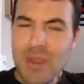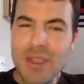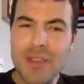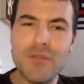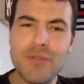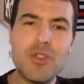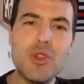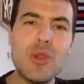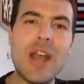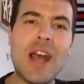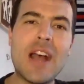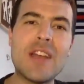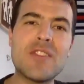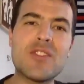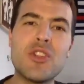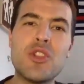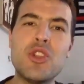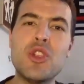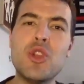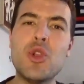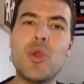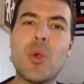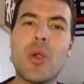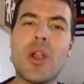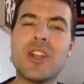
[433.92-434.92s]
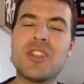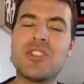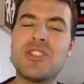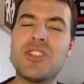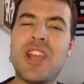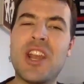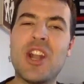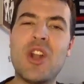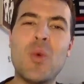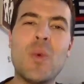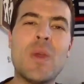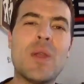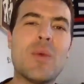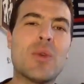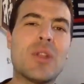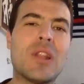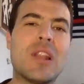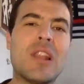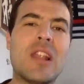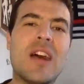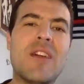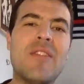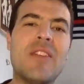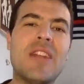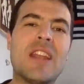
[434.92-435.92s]
If you guys are new to our channel, we would
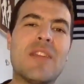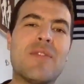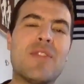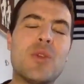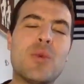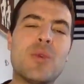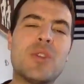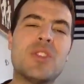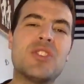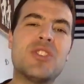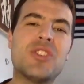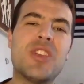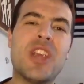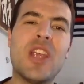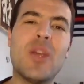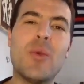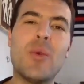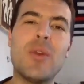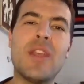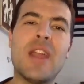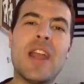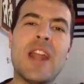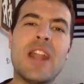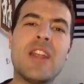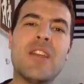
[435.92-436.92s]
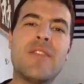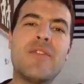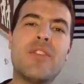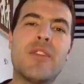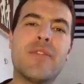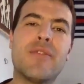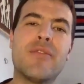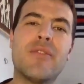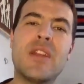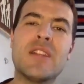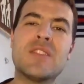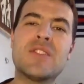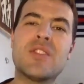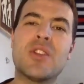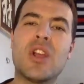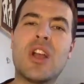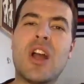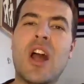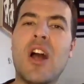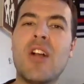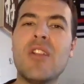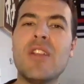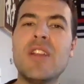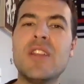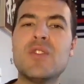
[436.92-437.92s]
love it if you would share with any of your friends or
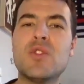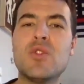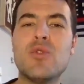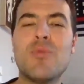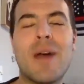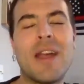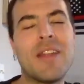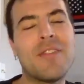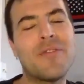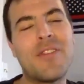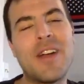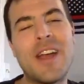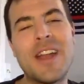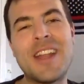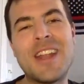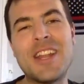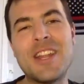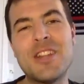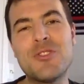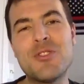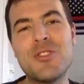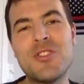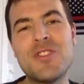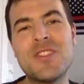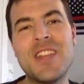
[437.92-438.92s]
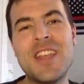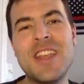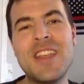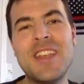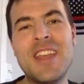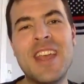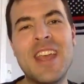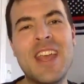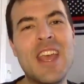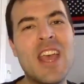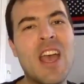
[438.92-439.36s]
colleagues who might find it interesting.